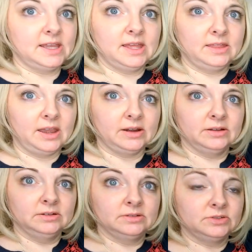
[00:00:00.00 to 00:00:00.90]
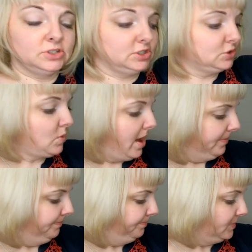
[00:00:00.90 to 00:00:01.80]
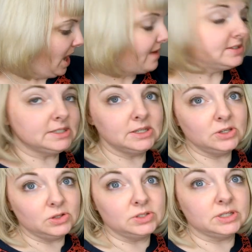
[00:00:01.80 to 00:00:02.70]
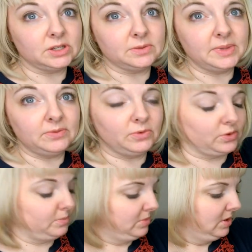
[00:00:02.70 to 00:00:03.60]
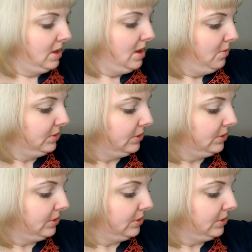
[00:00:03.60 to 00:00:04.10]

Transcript: in there just as well. Obviously, you lose a little bit of room with a